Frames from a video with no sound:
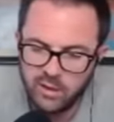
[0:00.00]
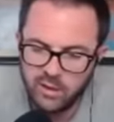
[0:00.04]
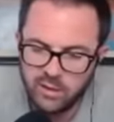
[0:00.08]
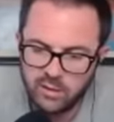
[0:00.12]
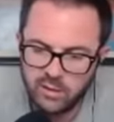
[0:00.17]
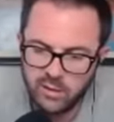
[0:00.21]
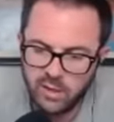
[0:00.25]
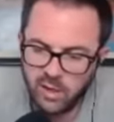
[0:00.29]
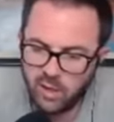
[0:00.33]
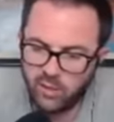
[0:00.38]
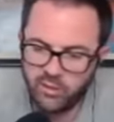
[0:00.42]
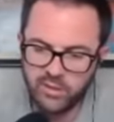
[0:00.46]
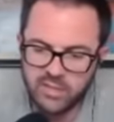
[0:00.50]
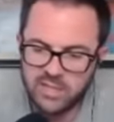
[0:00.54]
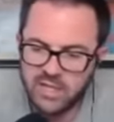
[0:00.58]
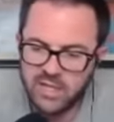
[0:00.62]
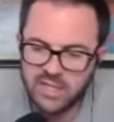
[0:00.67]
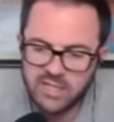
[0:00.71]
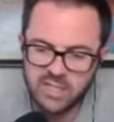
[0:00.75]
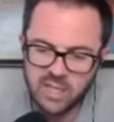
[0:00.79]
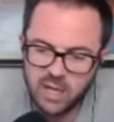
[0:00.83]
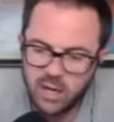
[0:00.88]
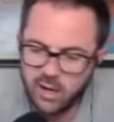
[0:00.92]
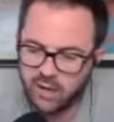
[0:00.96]
you know, there's not
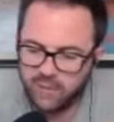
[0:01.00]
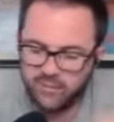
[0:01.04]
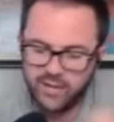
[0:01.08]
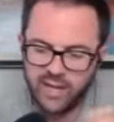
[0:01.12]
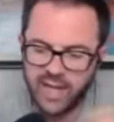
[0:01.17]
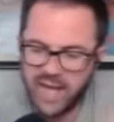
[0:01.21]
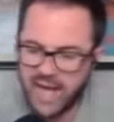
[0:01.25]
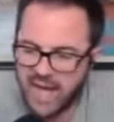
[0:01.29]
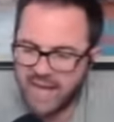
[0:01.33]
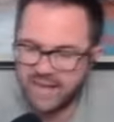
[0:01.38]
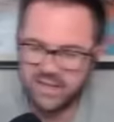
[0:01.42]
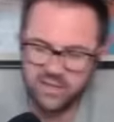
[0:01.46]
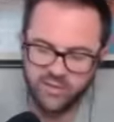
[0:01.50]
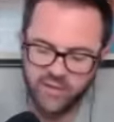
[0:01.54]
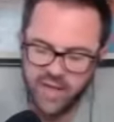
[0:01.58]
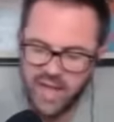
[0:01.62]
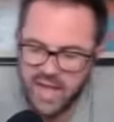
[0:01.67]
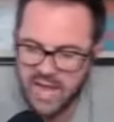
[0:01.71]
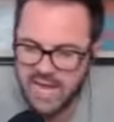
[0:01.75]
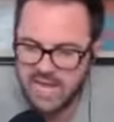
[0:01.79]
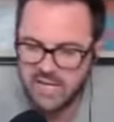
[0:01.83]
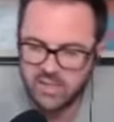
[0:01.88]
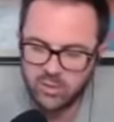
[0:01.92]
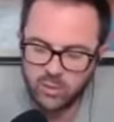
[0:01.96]
a ton of like active
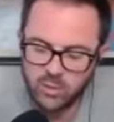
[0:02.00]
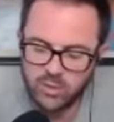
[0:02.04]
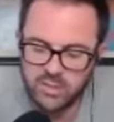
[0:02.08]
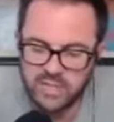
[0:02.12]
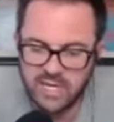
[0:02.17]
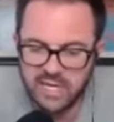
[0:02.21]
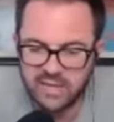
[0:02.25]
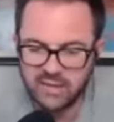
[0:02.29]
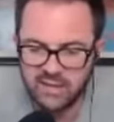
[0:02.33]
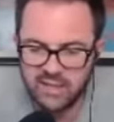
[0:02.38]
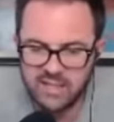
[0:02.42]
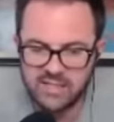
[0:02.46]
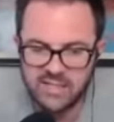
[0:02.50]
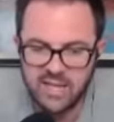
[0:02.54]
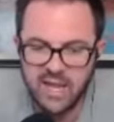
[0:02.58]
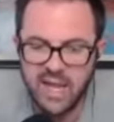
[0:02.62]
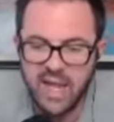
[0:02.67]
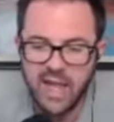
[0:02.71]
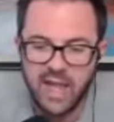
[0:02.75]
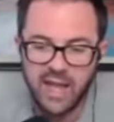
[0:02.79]
hate towards atheists.